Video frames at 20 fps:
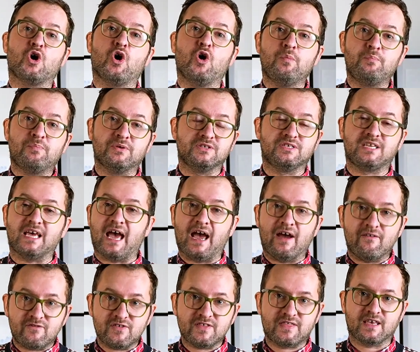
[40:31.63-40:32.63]
open to
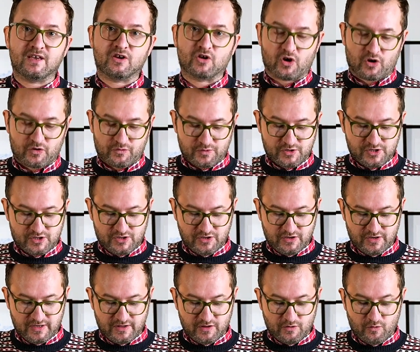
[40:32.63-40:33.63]
everything God was
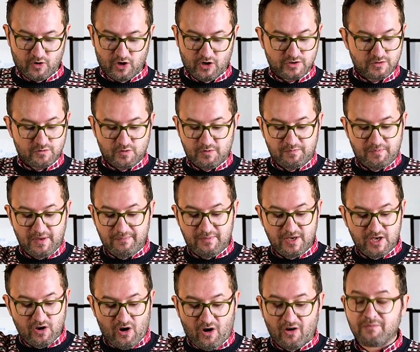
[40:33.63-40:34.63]
doing in the world, it would be
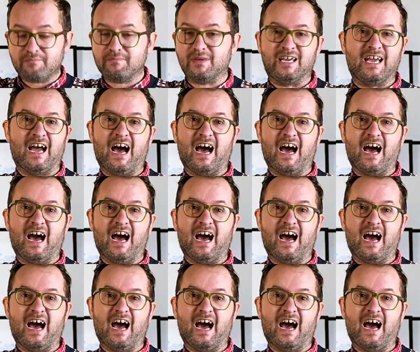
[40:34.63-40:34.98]
beyond me.